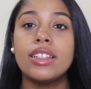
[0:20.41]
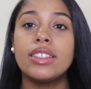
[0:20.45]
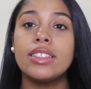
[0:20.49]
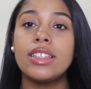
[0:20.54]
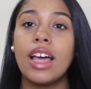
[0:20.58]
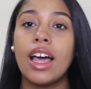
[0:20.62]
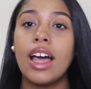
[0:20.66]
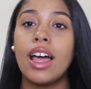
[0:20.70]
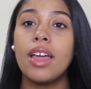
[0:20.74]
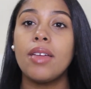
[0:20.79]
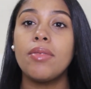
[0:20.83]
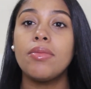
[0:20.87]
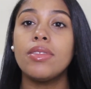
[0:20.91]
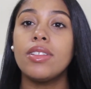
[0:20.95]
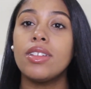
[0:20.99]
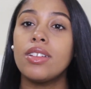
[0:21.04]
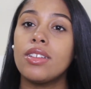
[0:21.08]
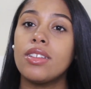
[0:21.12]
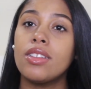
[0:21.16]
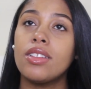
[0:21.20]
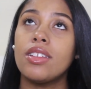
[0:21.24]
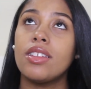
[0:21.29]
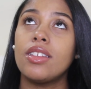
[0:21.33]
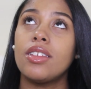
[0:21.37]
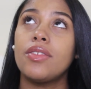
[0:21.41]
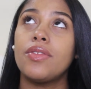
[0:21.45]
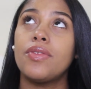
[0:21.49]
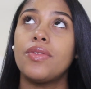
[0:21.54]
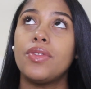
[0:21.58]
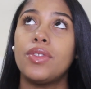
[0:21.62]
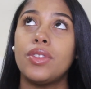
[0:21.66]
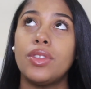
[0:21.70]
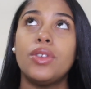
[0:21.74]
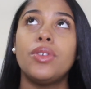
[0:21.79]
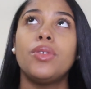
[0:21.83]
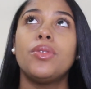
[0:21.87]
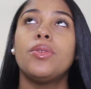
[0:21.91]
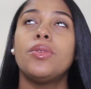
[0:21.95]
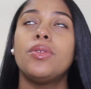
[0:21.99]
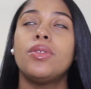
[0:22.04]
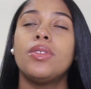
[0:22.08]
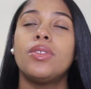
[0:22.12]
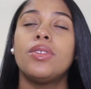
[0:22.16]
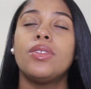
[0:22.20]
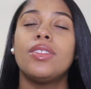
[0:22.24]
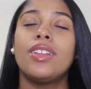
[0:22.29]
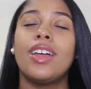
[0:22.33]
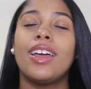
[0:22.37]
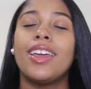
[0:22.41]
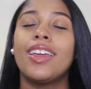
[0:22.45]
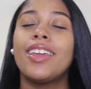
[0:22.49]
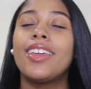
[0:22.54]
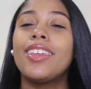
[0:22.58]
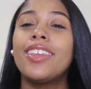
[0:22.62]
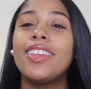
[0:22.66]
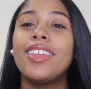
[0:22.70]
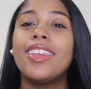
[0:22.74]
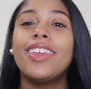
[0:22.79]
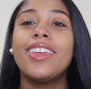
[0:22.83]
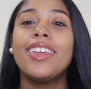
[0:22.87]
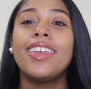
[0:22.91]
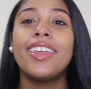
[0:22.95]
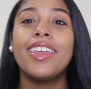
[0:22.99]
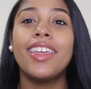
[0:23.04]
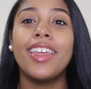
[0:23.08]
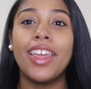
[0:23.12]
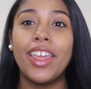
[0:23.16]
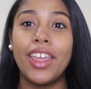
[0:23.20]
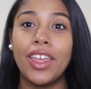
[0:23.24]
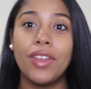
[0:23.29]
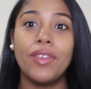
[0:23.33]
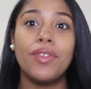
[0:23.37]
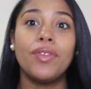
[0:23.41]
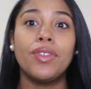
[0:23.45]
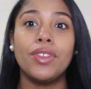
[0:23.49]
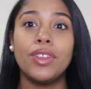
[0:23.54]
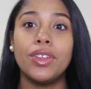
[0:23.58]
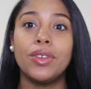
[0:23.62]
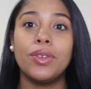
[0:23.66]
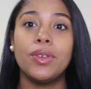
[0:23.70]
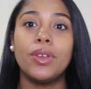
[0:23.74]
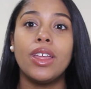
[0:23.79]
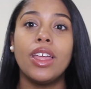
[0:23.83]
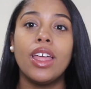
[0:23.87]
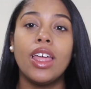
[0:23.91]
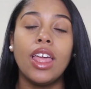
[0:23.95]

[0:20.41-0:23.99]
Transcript: time literally flew. Like, it flew.